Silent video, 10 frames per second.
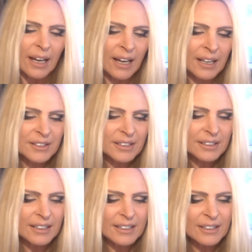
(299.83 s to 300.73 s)
And
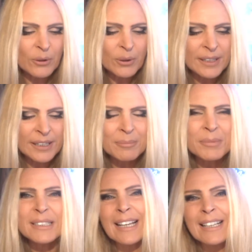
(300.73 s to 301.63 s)
you hear
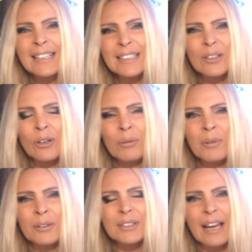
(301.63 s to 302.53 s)
me say this
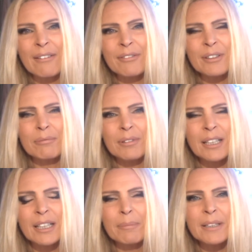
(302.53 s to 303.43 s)
almost every
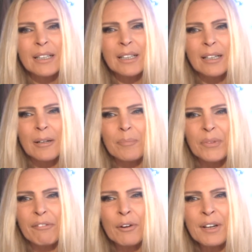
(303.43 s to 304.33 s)
week, but
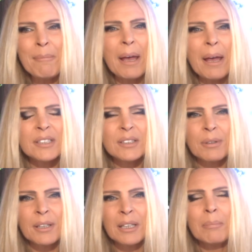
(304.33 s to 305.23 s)
for an empath, it's really